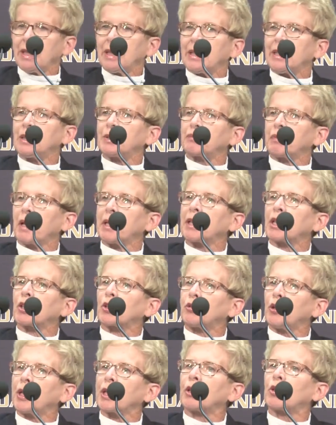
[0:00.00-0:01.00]
He's played a
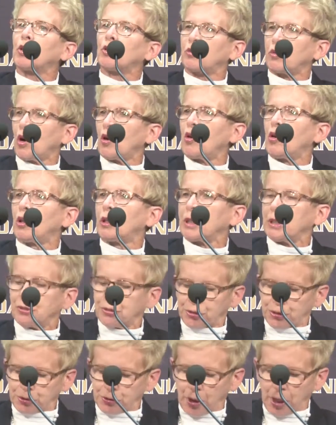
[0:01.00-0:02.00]
critical role in
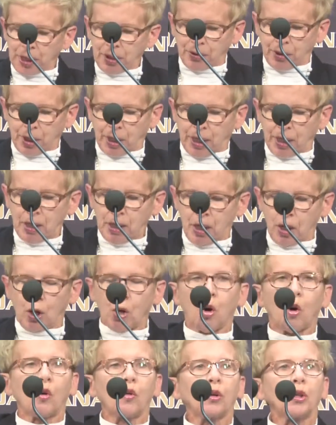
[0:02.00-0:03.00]
strengthening
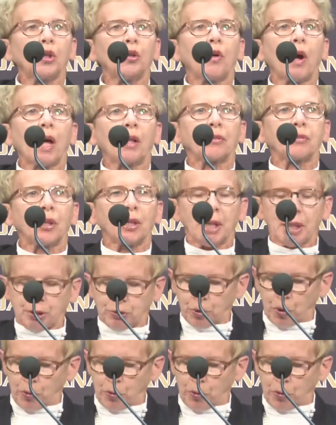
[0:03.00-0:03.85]
OU athletics